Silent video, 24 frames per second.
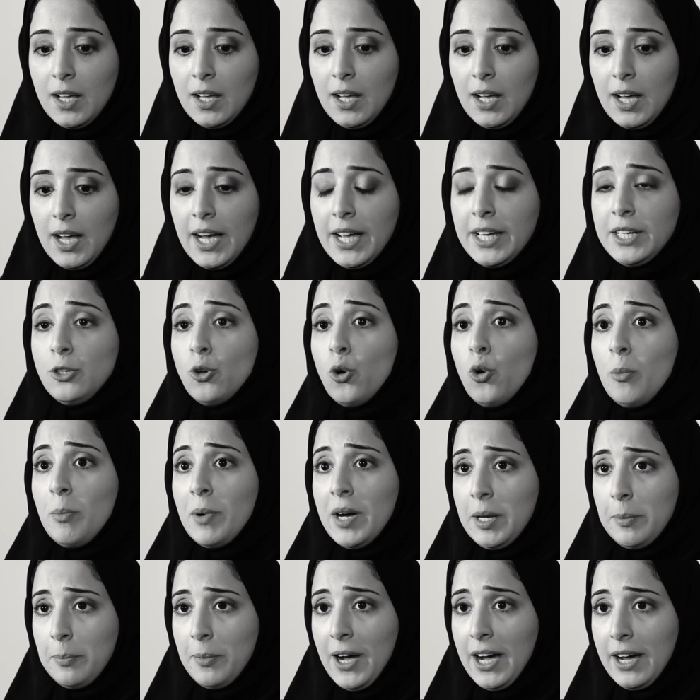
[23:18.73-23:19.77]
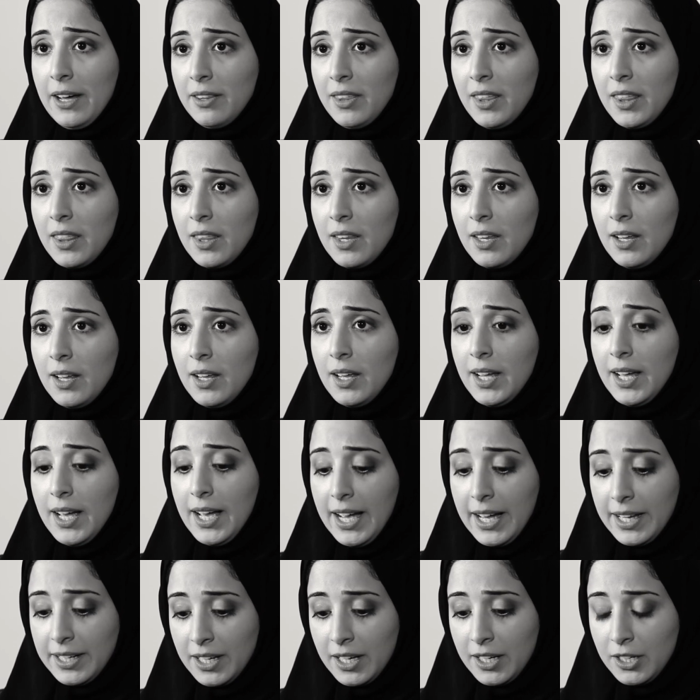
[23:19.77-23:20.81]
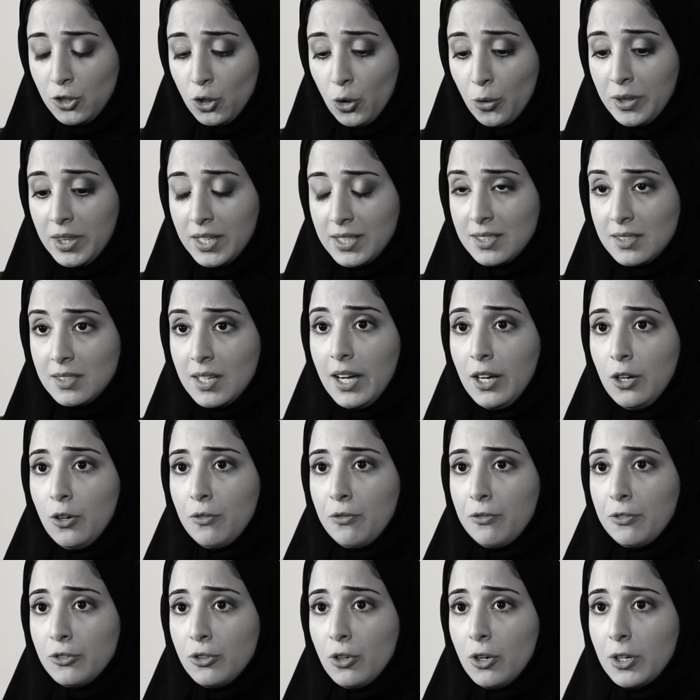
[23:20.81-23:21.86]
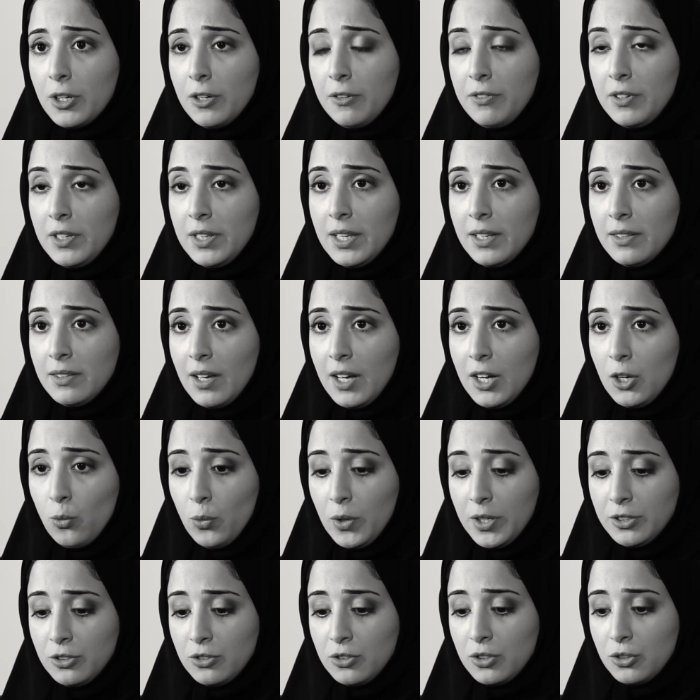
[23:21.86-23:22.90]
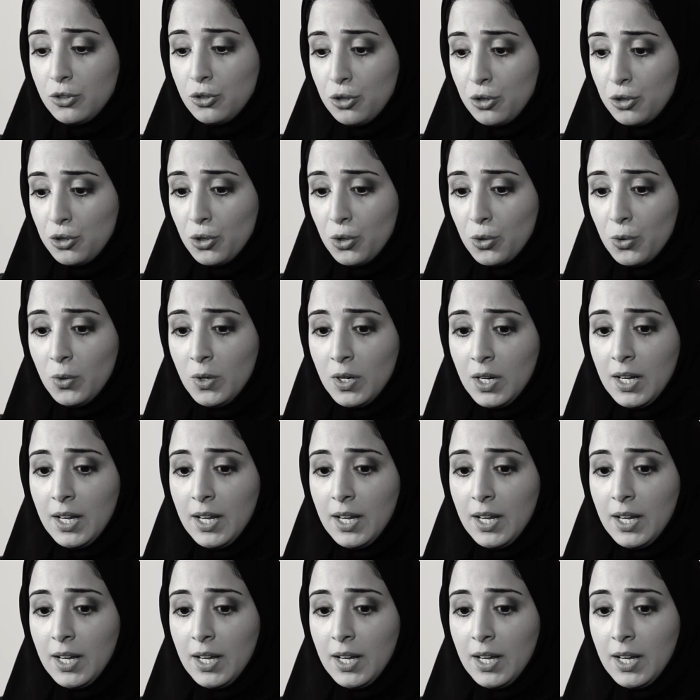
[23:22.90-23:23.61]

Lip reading: I know my path, and I know the style of photography that I want to do,